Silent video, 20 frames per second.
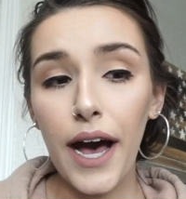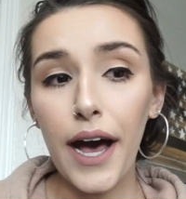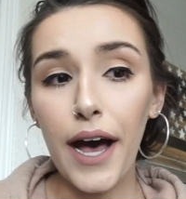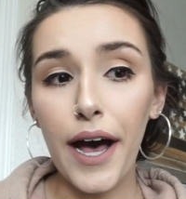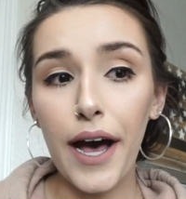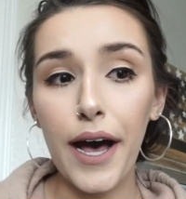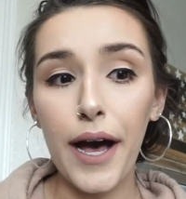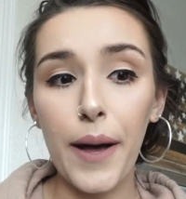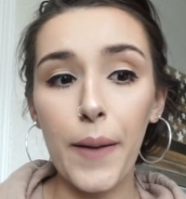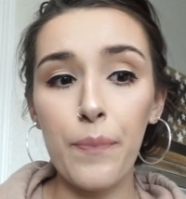
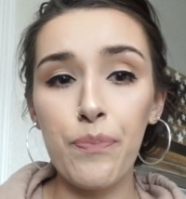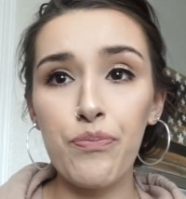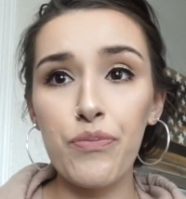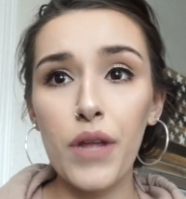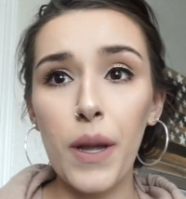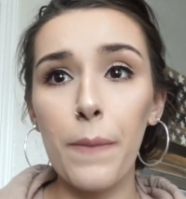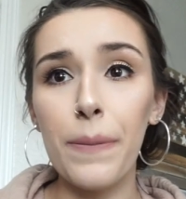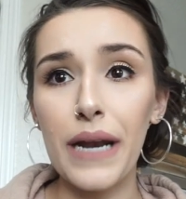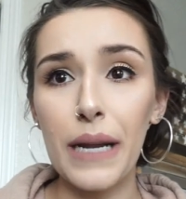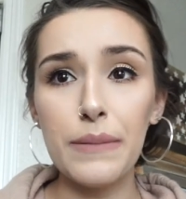um,
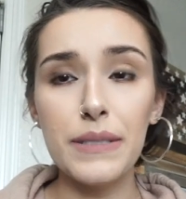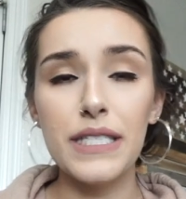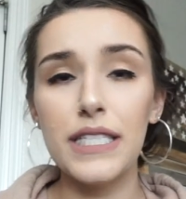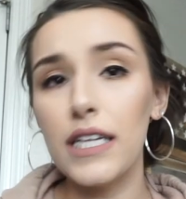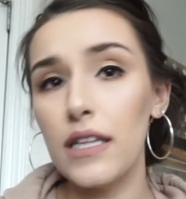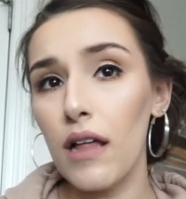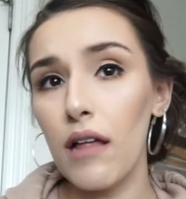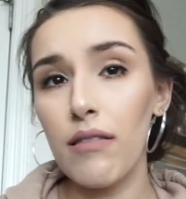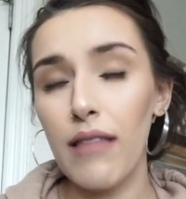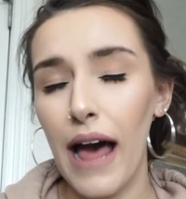but I'm
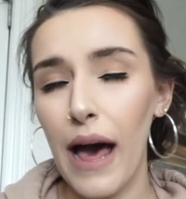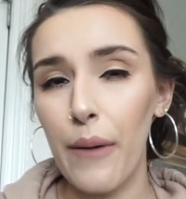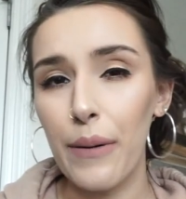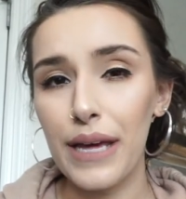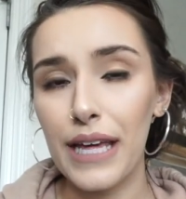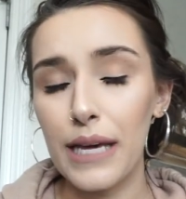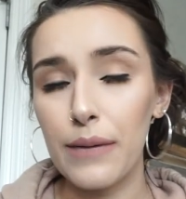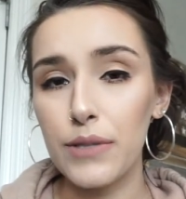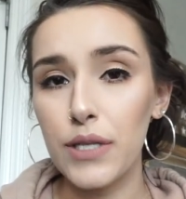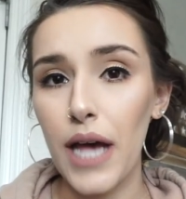still
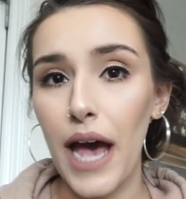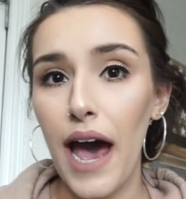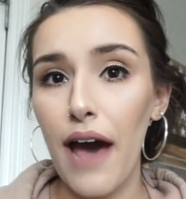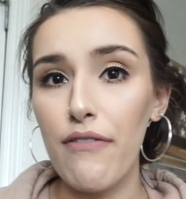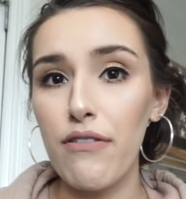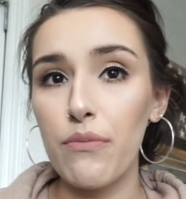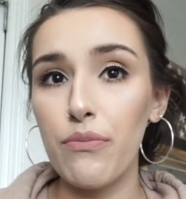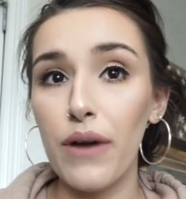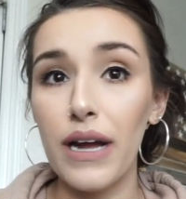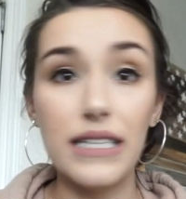allowing him to have
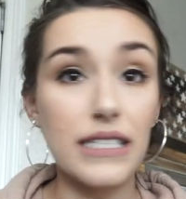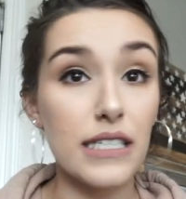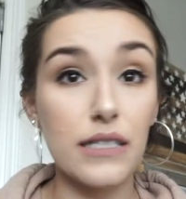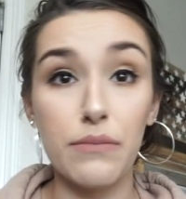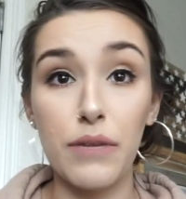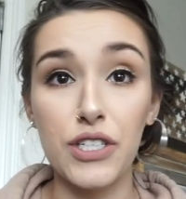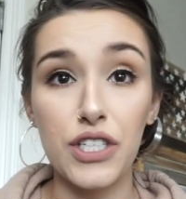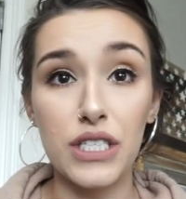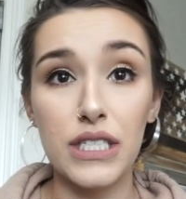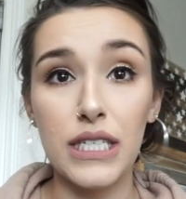the breast as
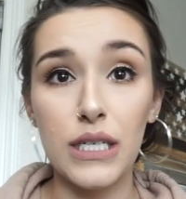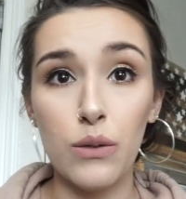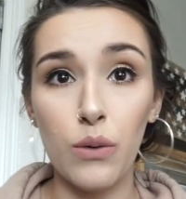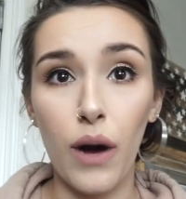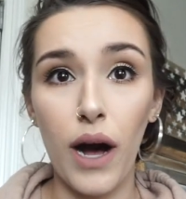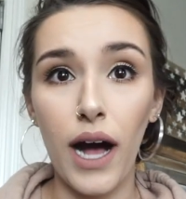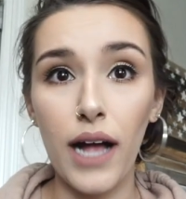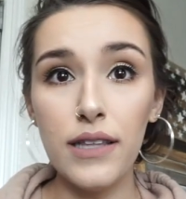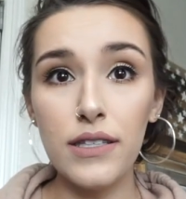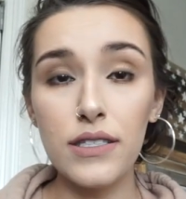much as he
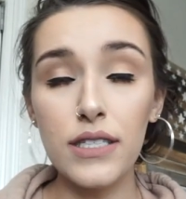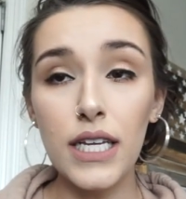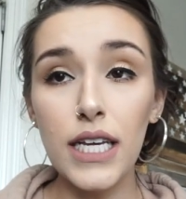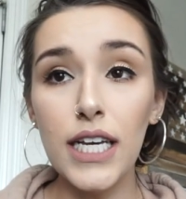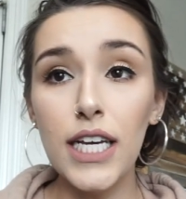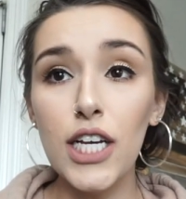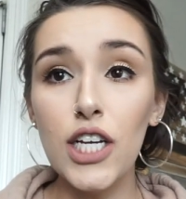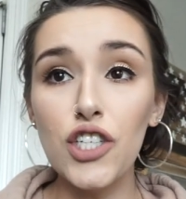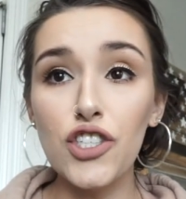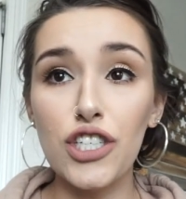wants,
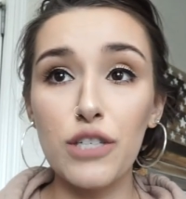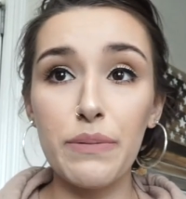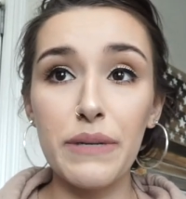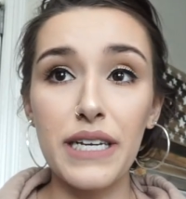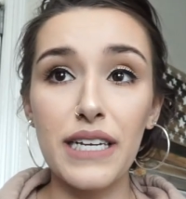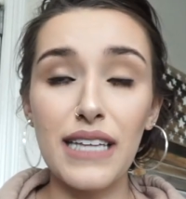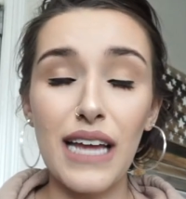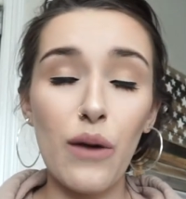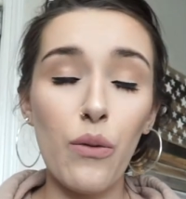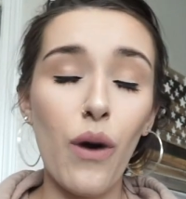just
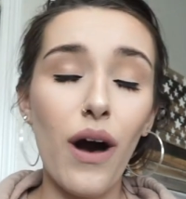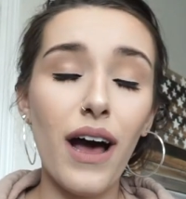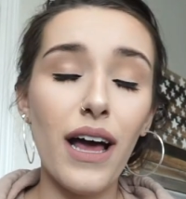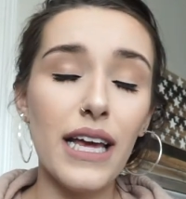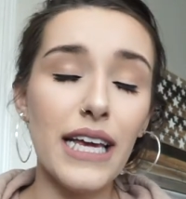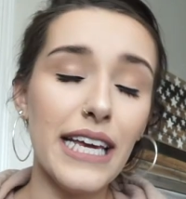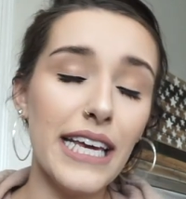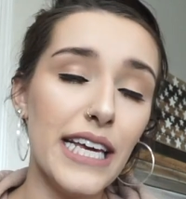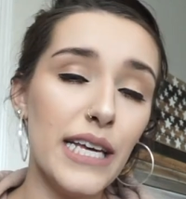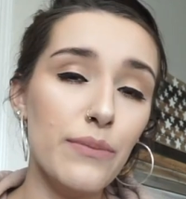because I want
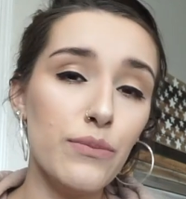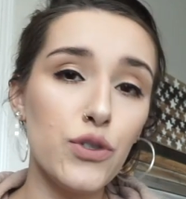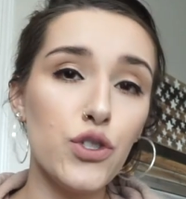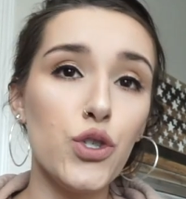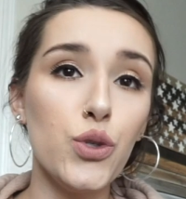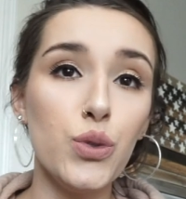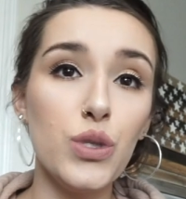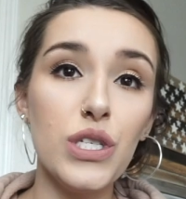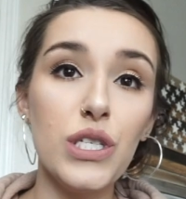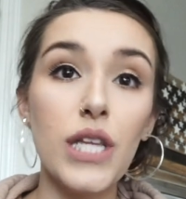him
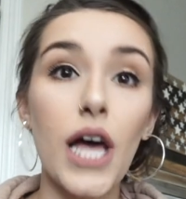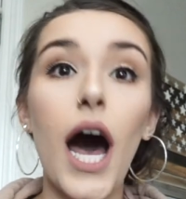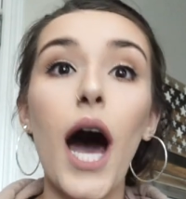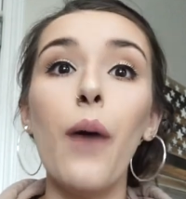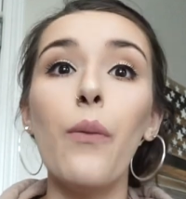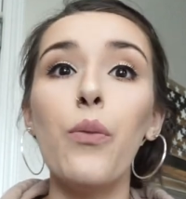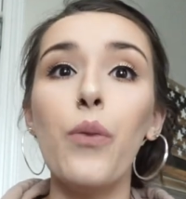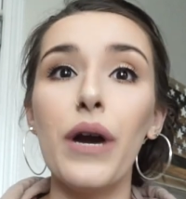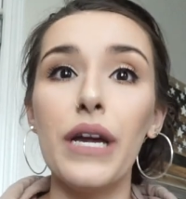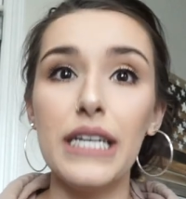to
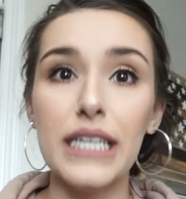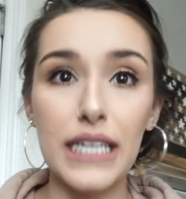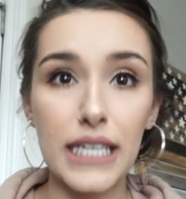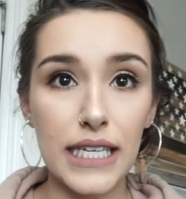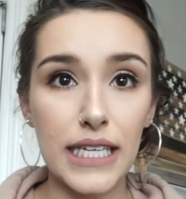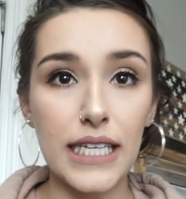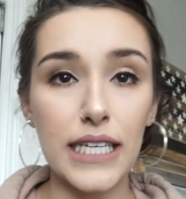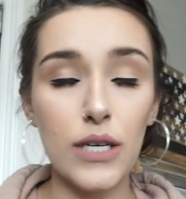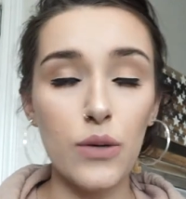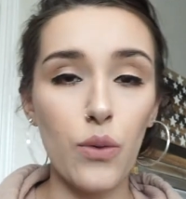stop when
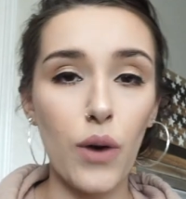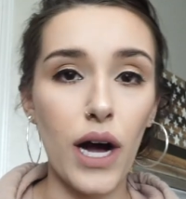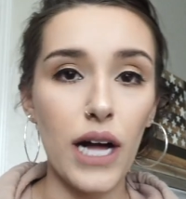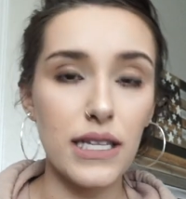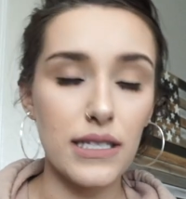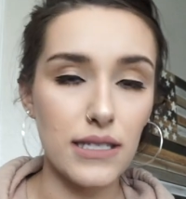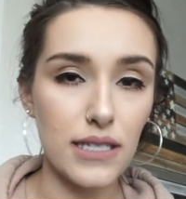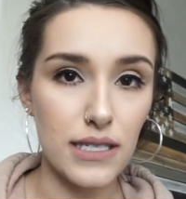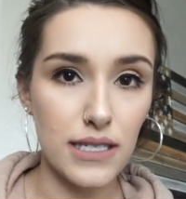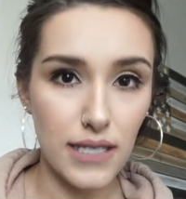he
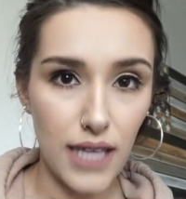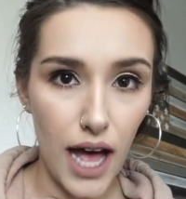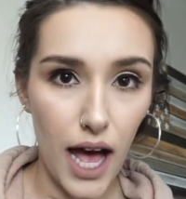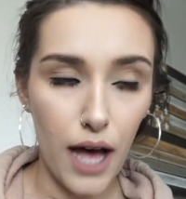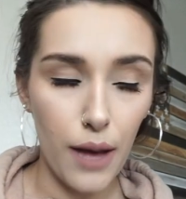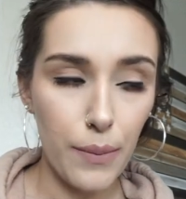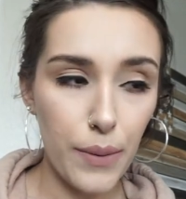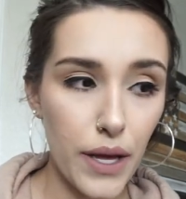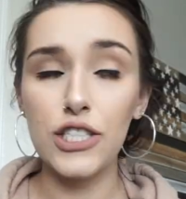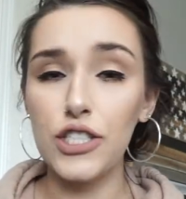wants to
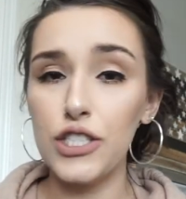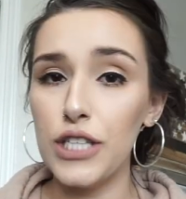stop.